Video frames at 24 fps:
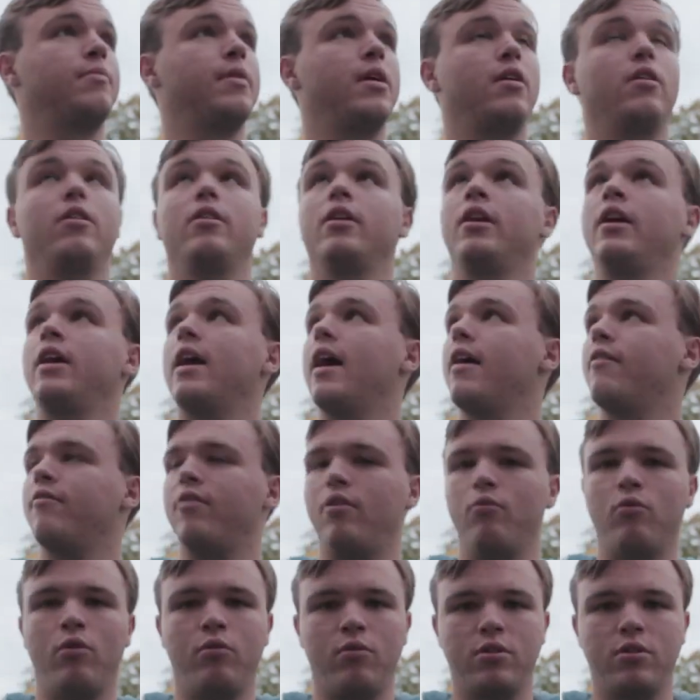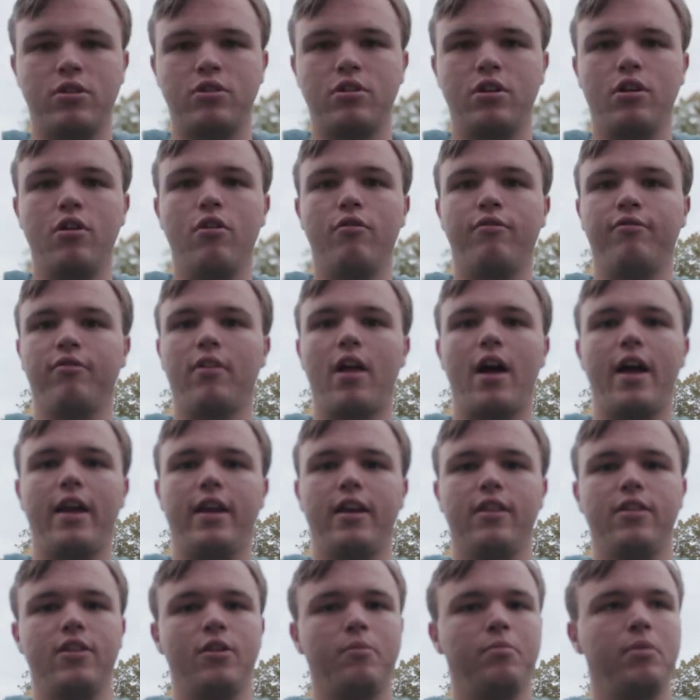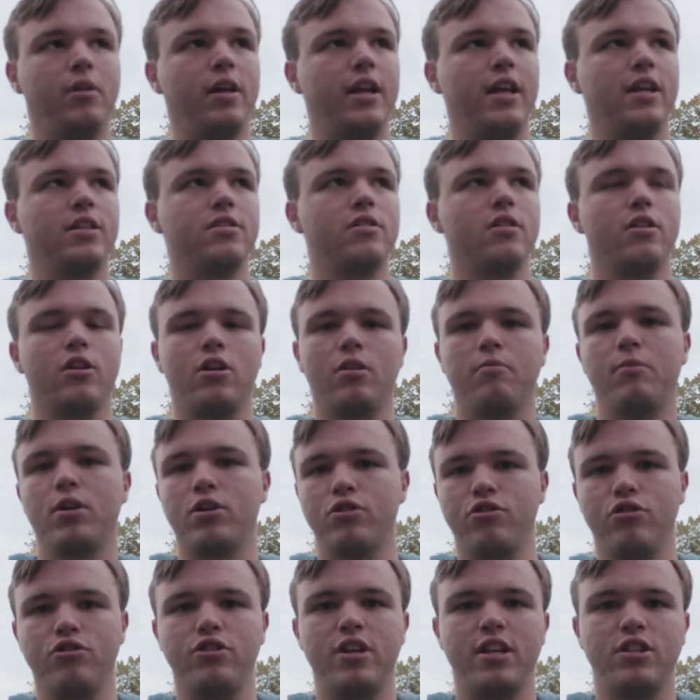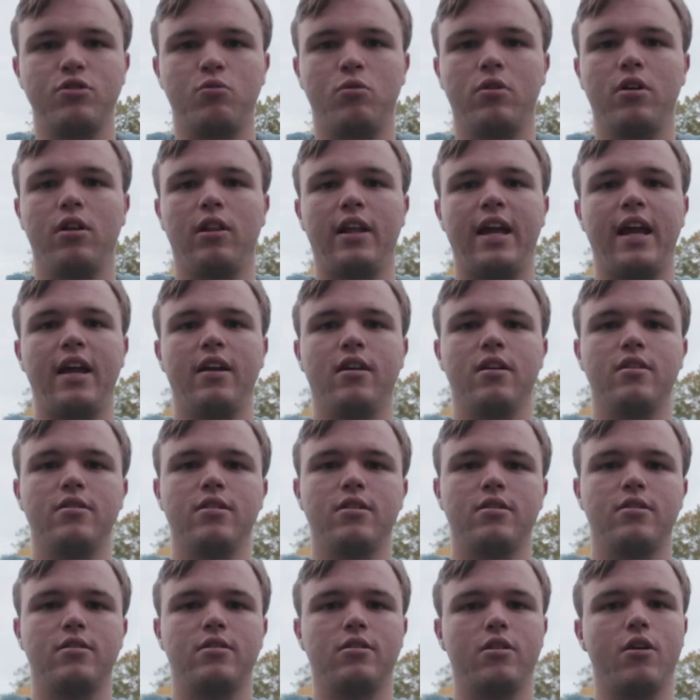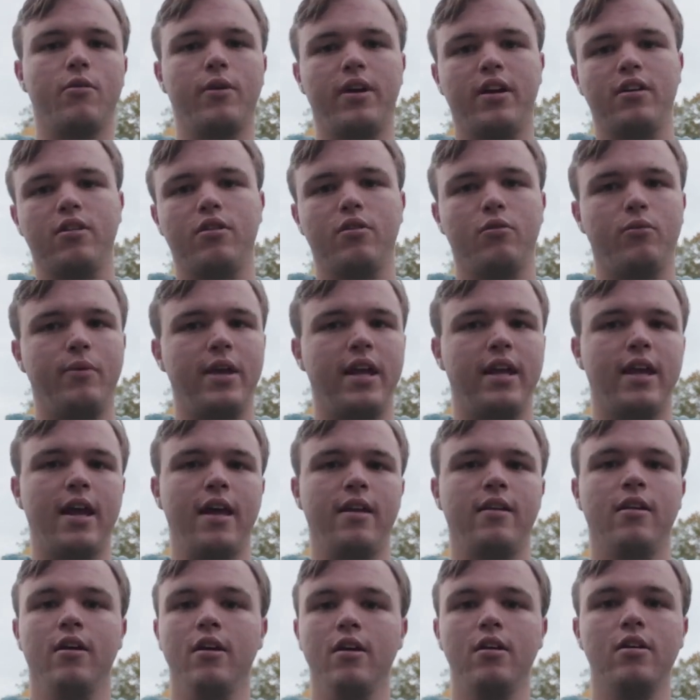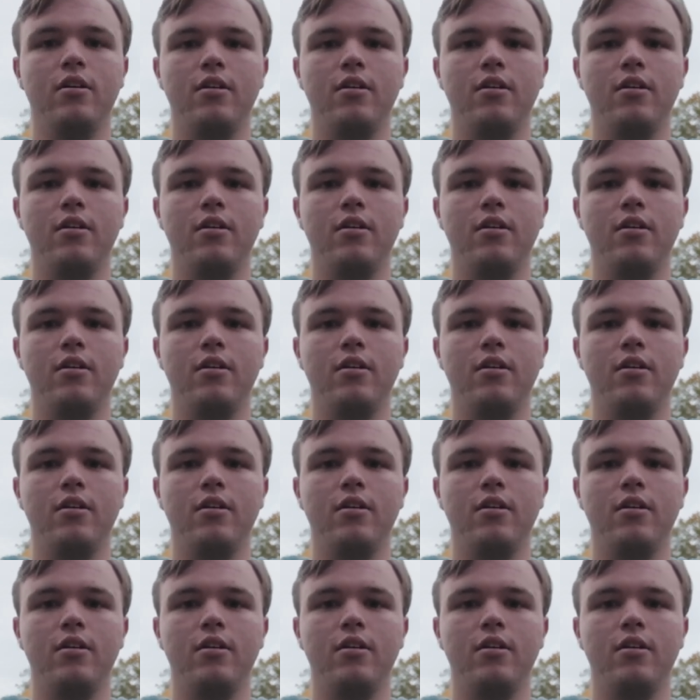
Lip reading: Apparently everyone wants to go flying in their planes and the commercial jets want to land because it's going into the weekend